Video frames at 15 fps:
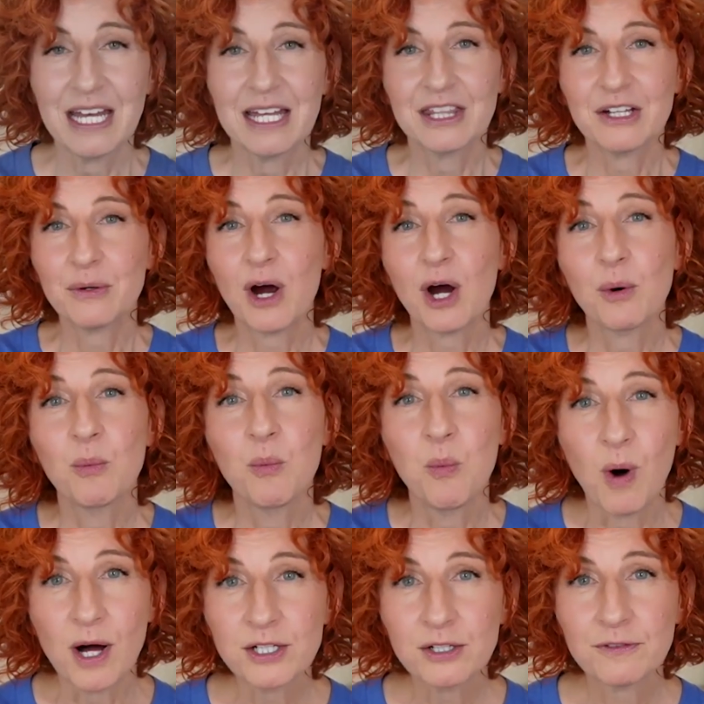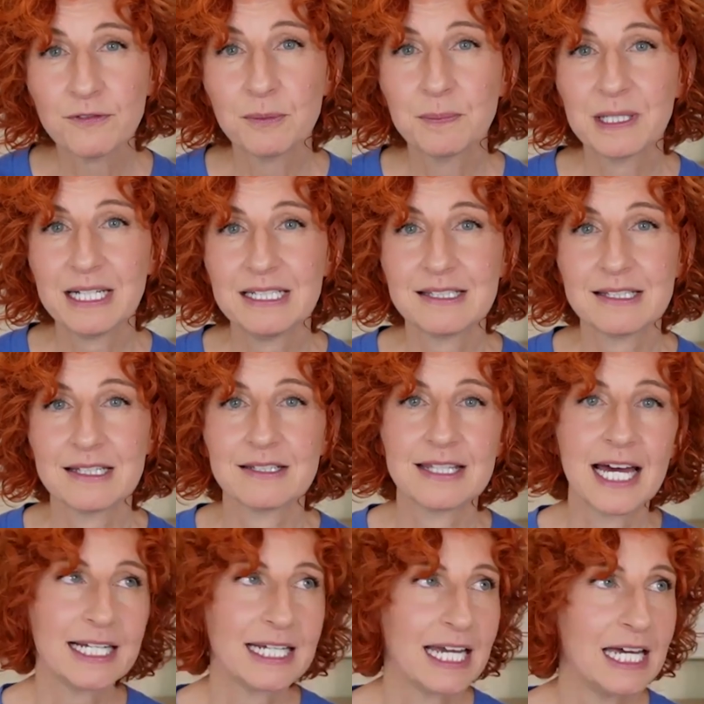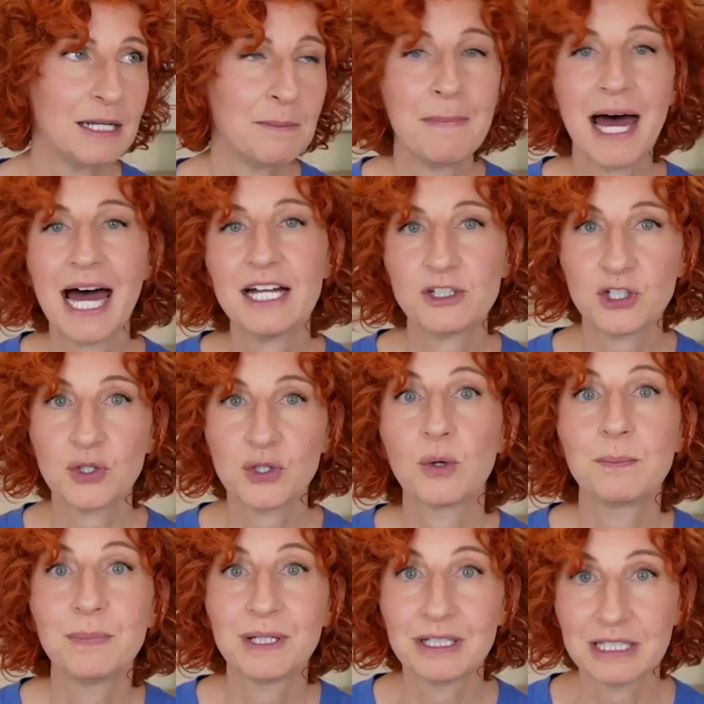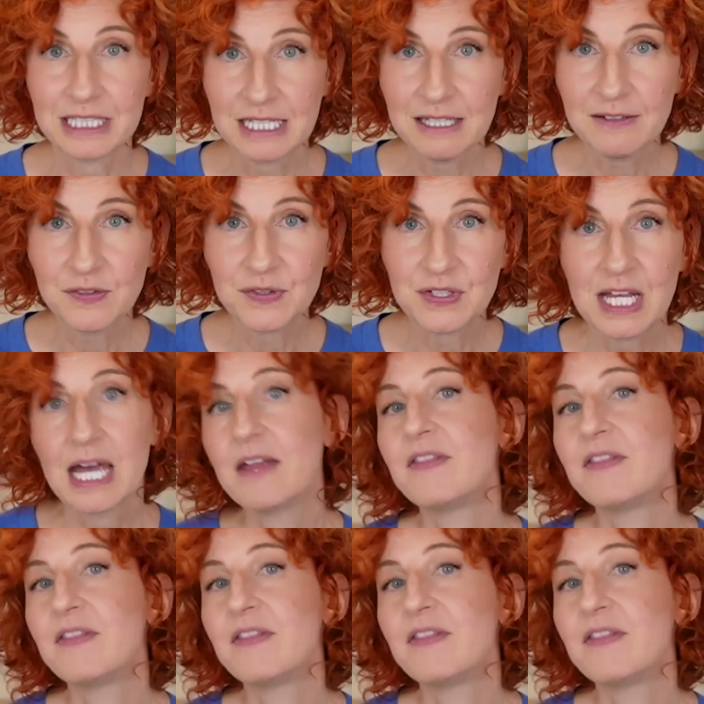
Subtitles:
There are wonderful places that can match your beliefs,